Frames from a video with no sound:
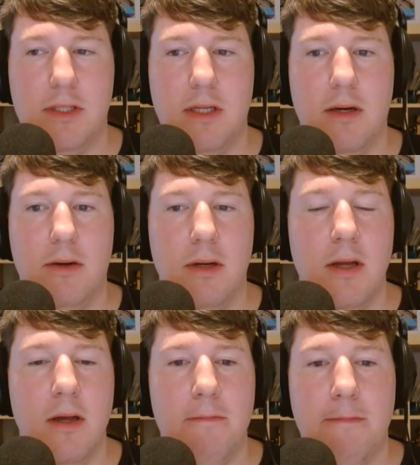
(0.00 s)
So
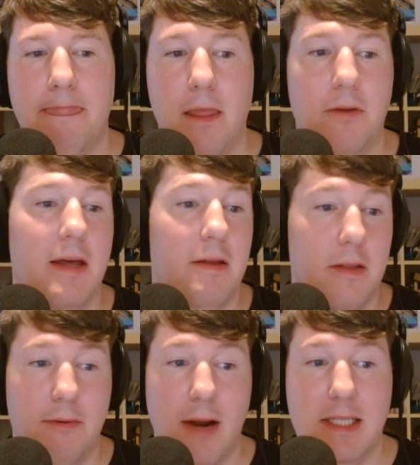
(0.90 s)

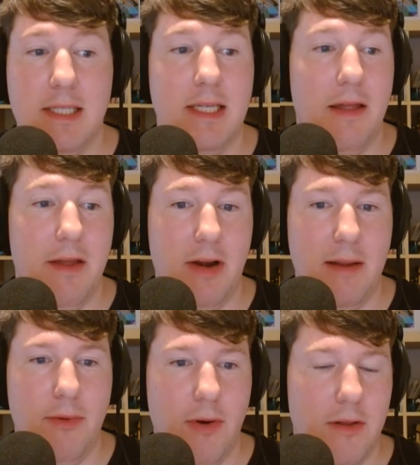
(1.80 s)
the price is not there
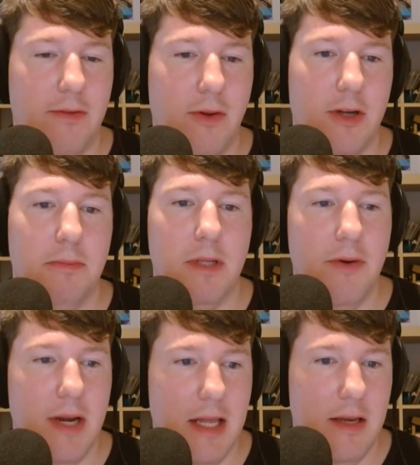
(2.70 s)
anymore. The floor is
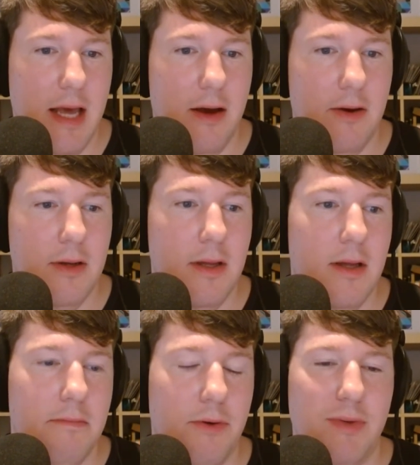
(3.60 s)
below an ETH now,
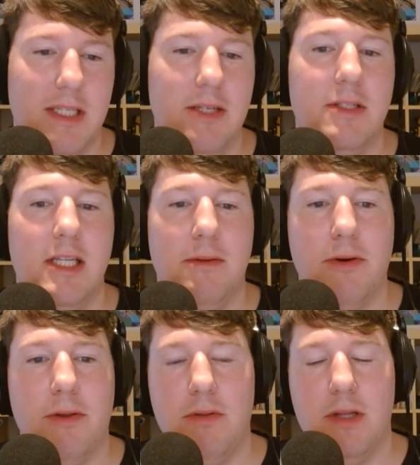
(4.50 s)
but we still see them
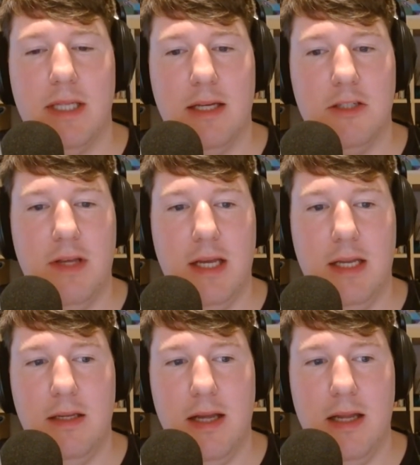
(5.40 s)
going through the sales
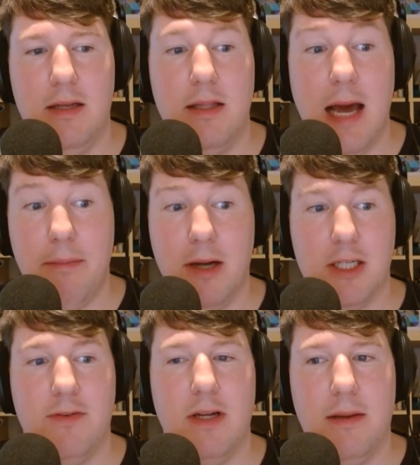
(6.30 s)
feed, and that
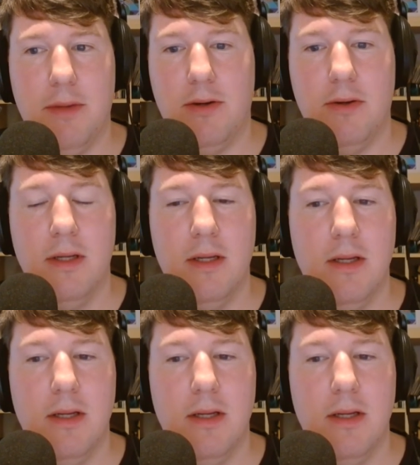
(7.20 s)
project's phenomenal.